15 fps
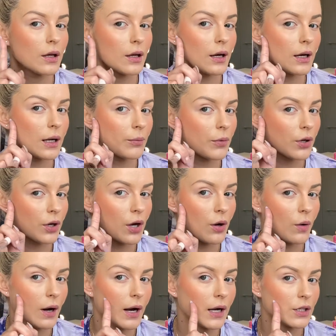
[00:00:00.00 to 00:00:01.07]
And I'm going to go
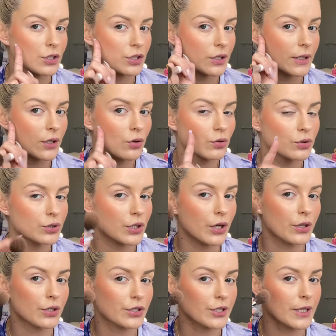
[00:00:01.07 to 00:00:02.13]
actually under
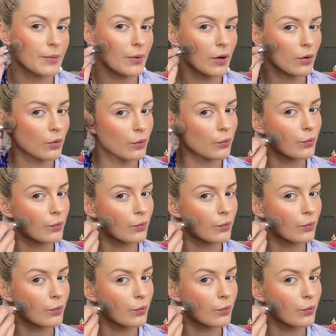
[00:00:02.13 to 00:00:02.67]
the cheekbone.